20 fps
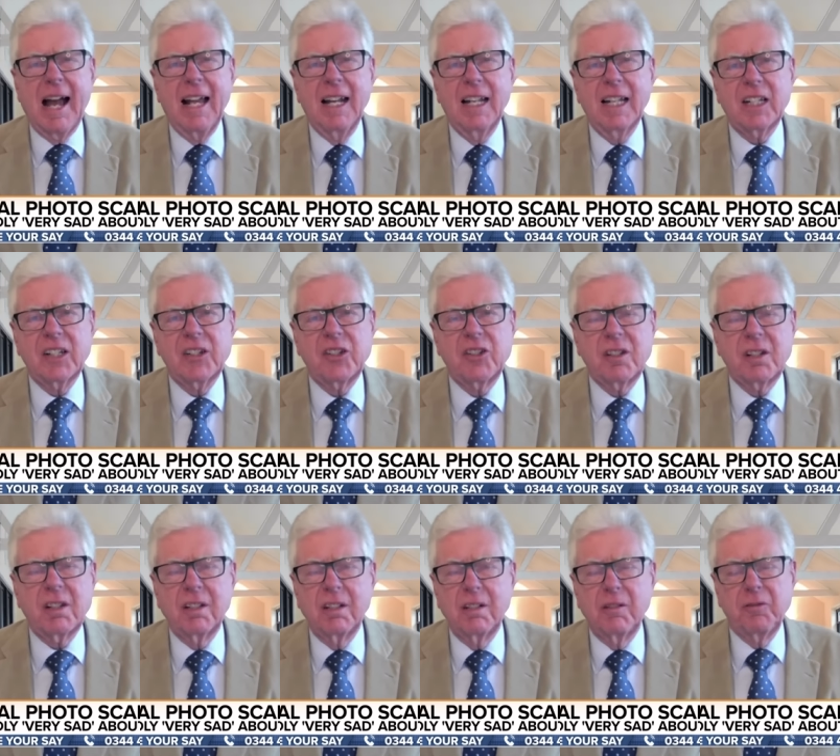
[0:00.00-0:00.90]

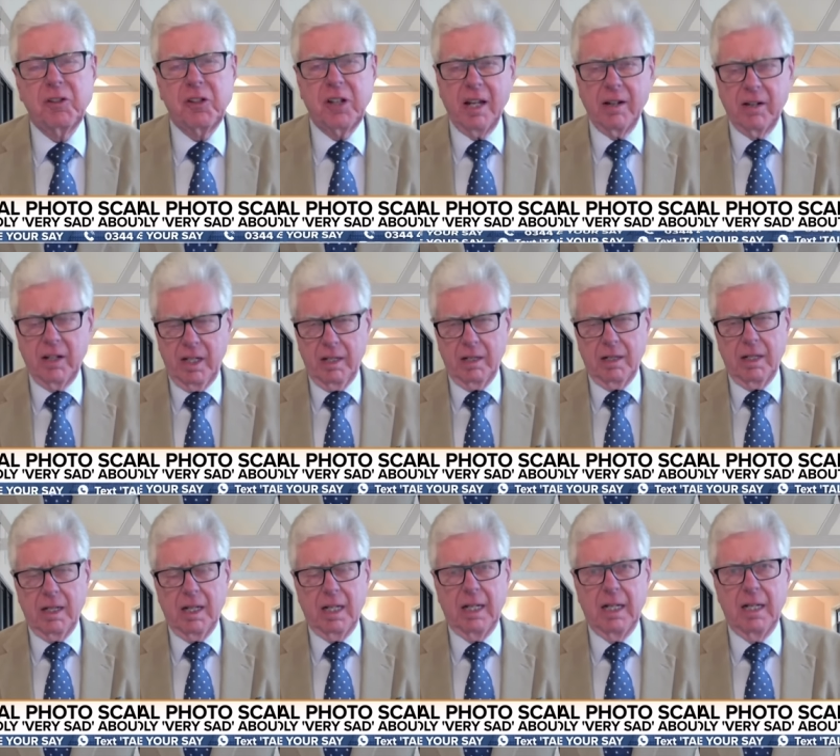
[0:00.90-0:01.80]
Alex, you've said
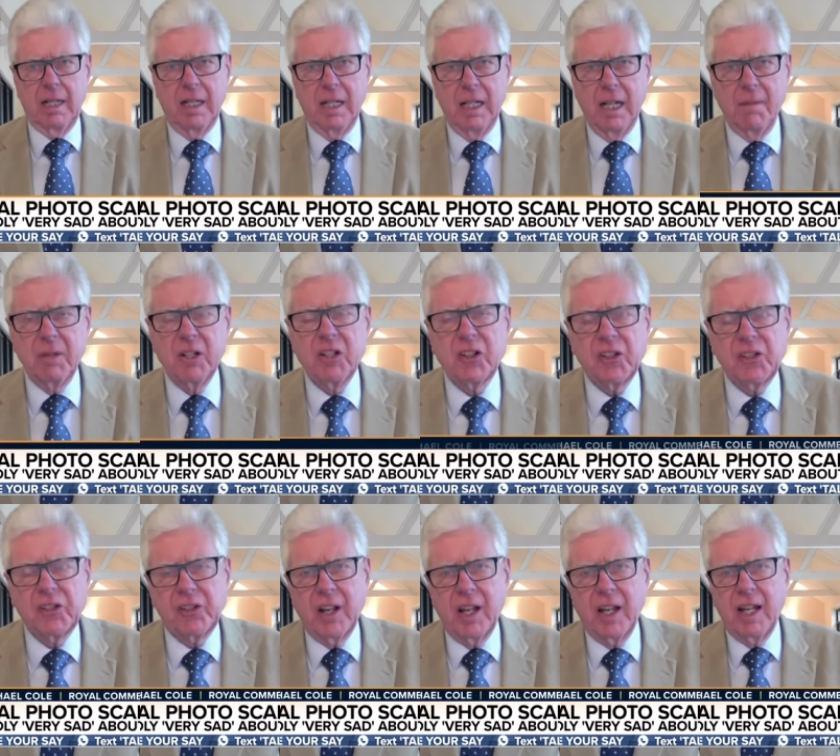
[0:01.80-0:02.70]
it. Uh, let me
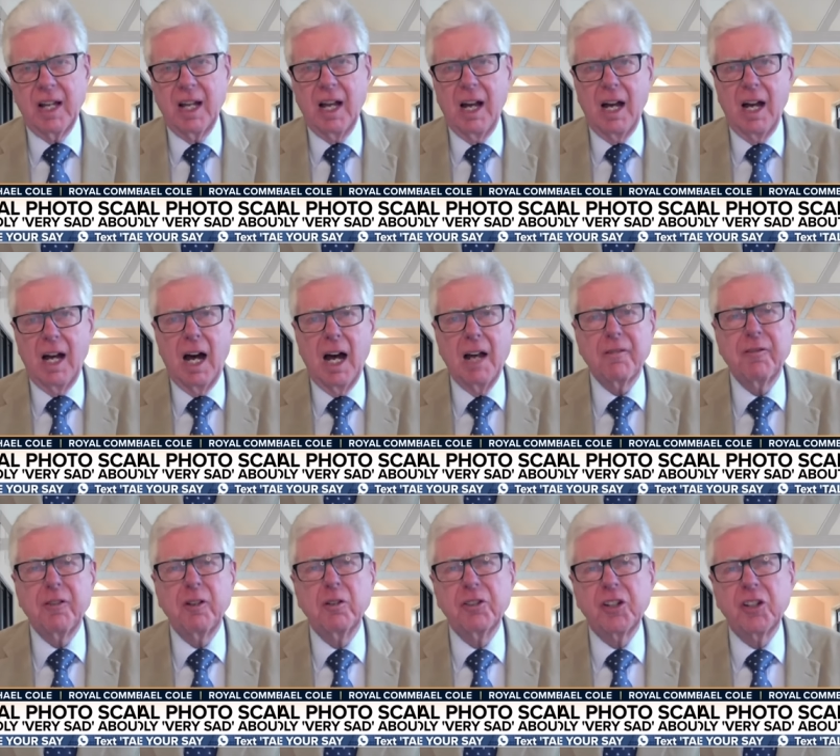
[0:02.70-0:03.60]
just say, I
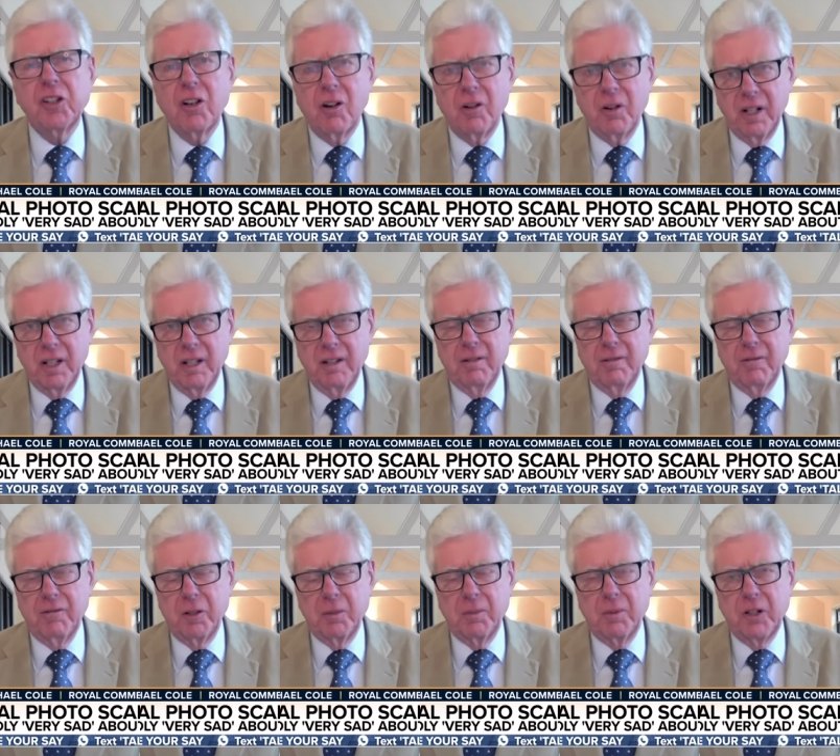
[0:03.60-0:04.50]
feel sorry
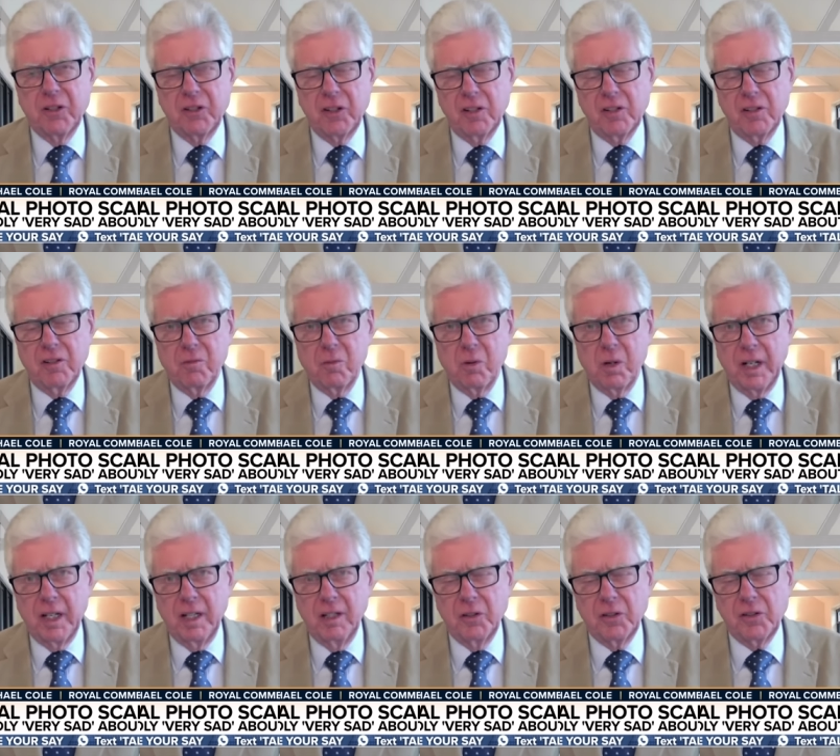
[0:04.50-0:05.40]
for the Princess of
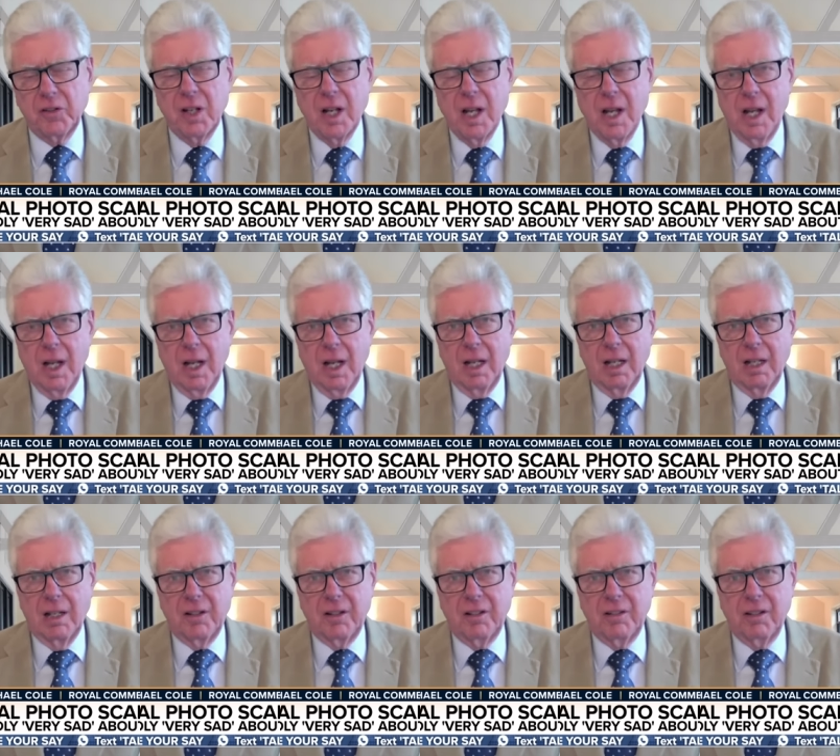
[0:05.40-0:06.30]
Wales. Uh,
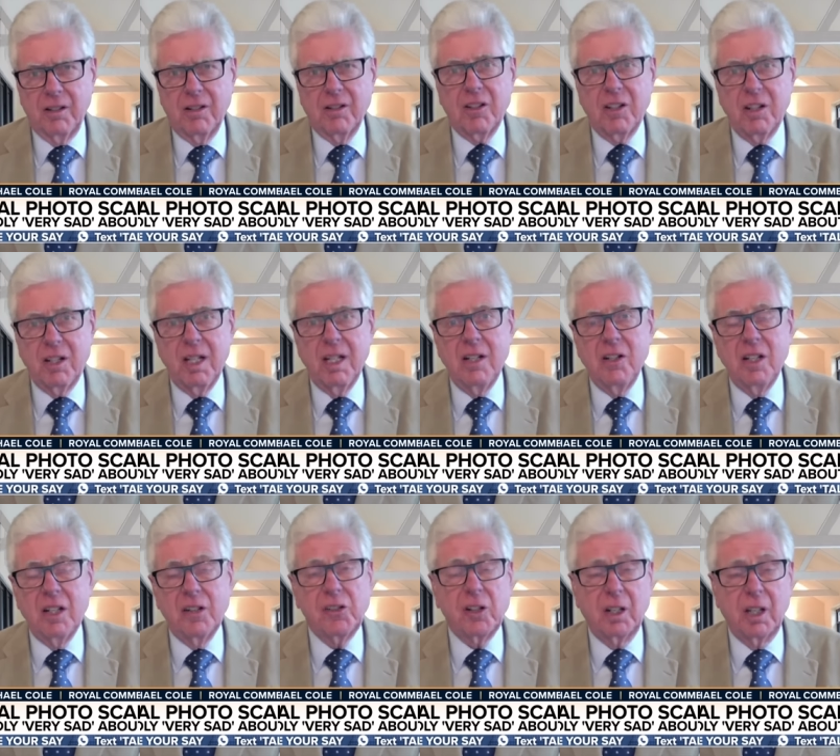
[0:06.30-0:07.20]
thirteen
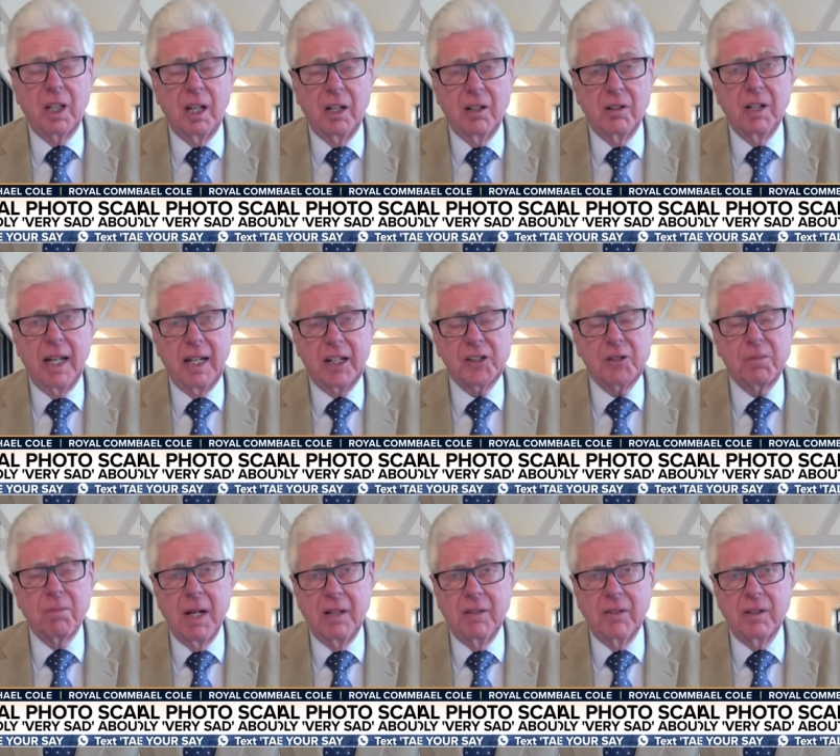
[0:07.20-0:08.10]
years ago,
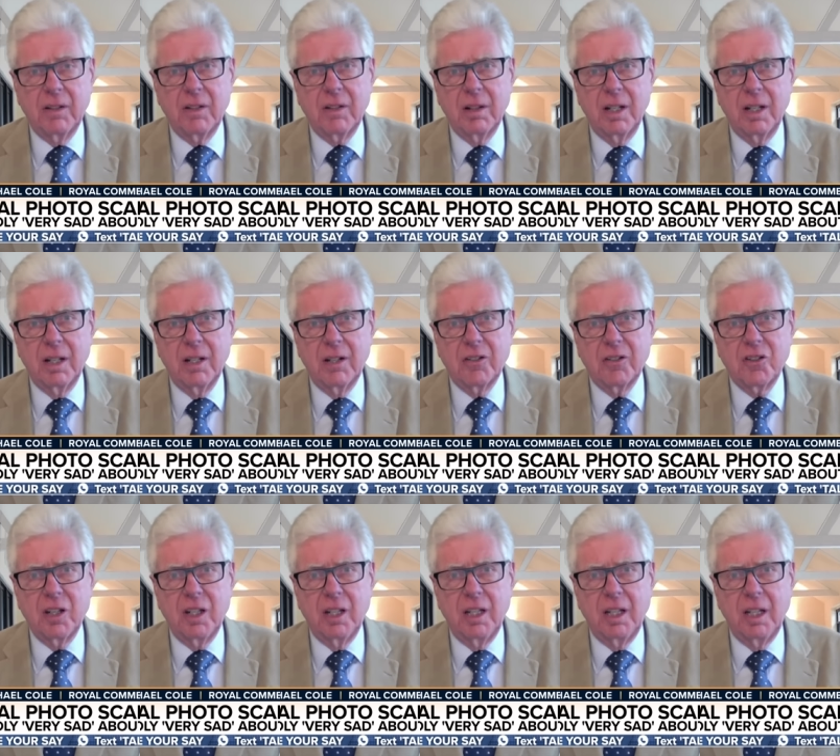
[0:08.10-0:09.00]
next month, uh,
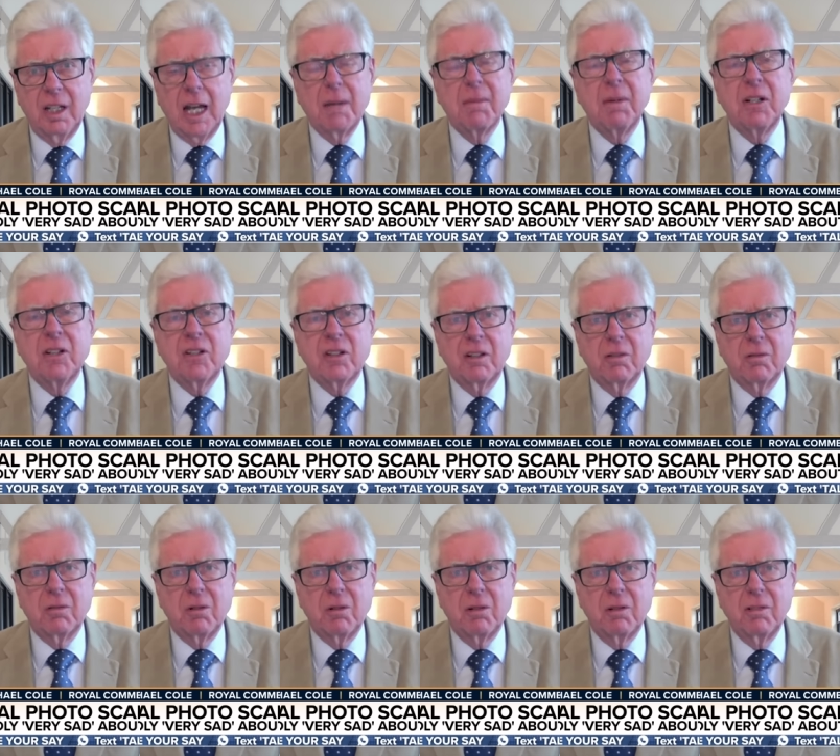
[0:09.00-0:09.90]
she came into
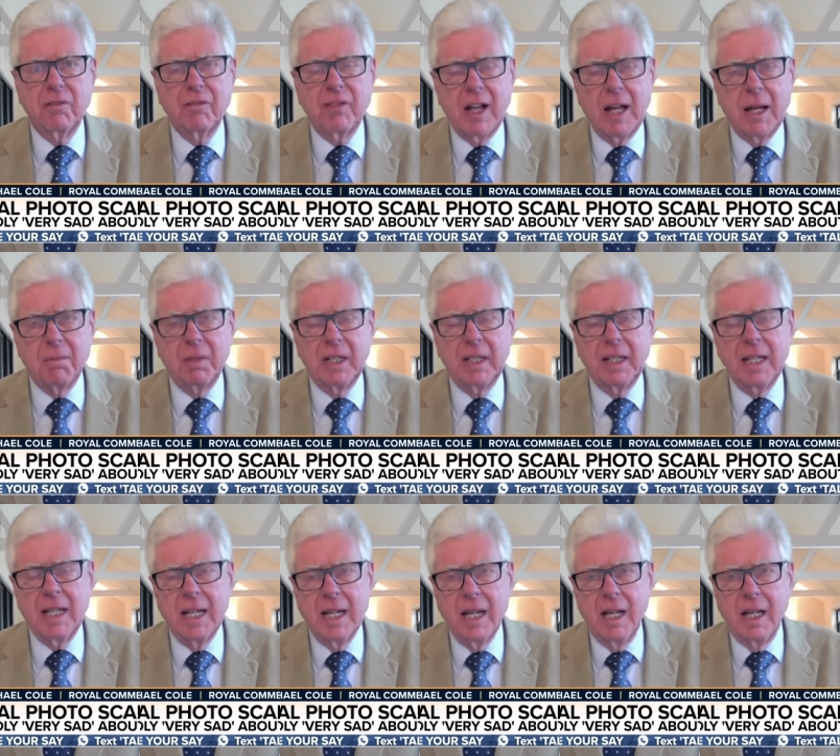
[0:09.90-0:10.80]
the royal
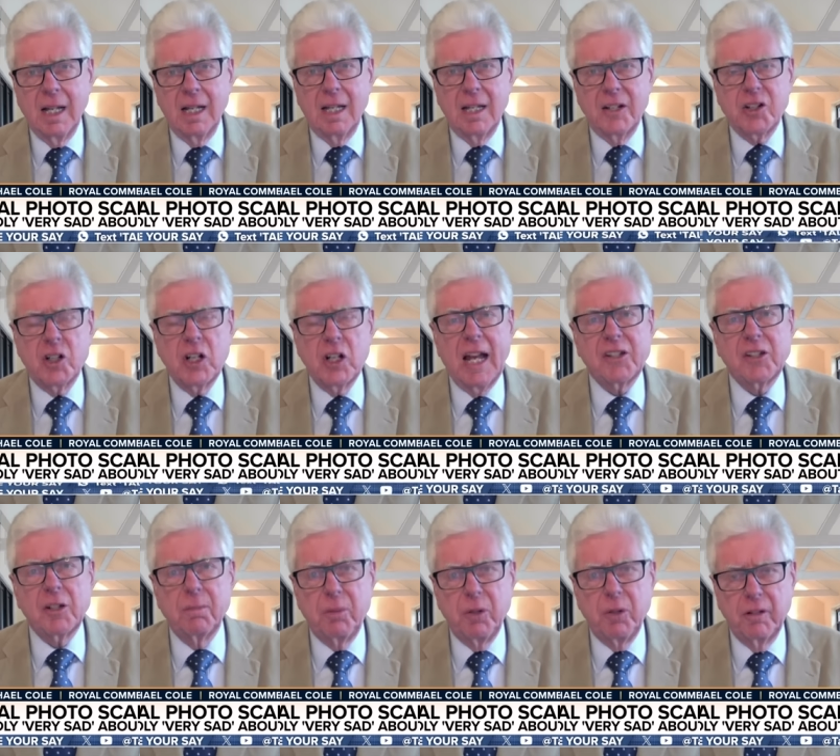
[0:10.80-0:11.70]
family. Uh, she
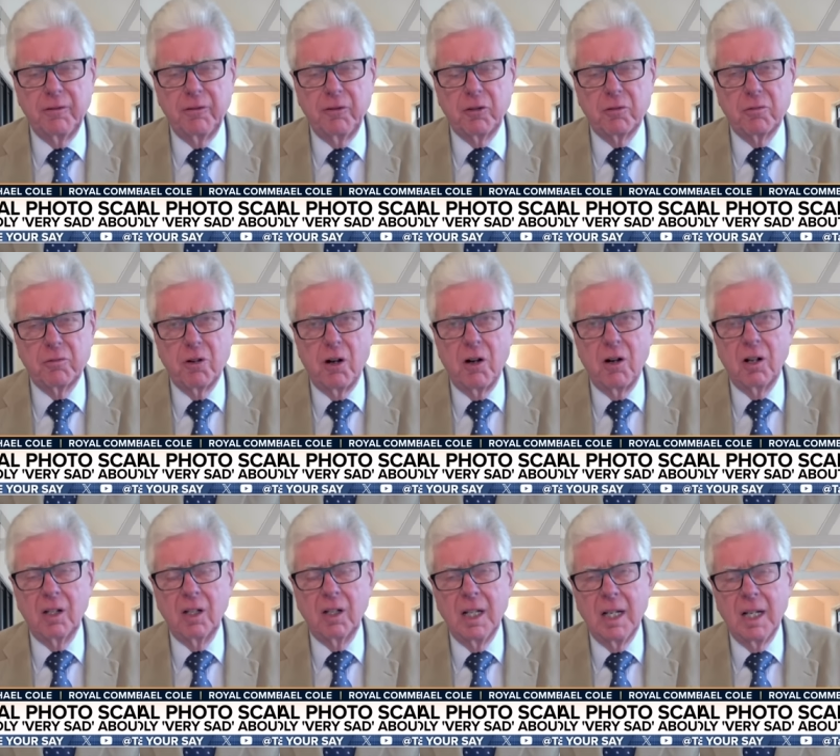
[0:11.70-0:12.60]
hasn't put a foot
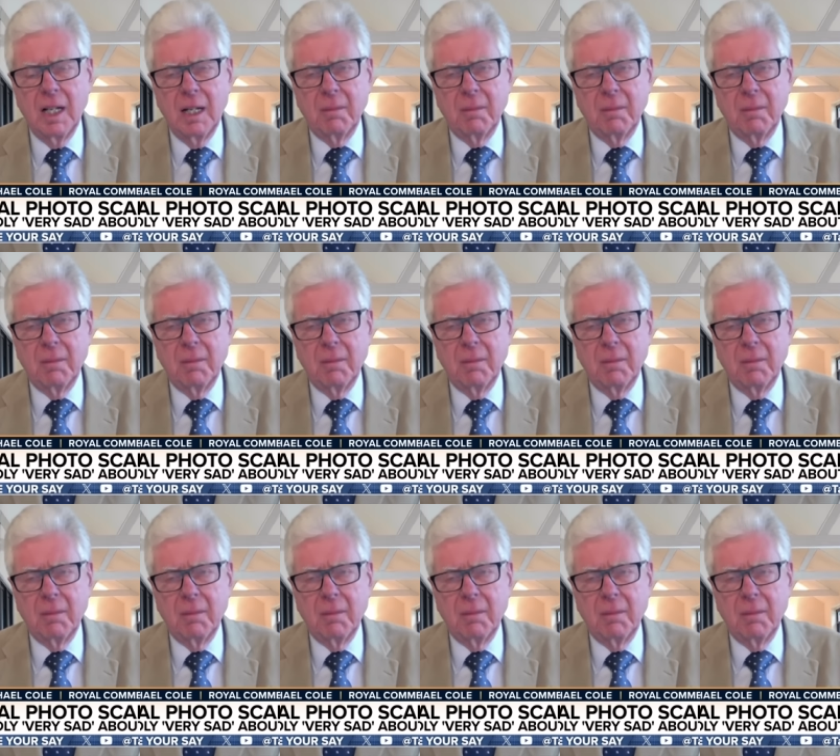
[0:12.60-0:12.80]
wrong.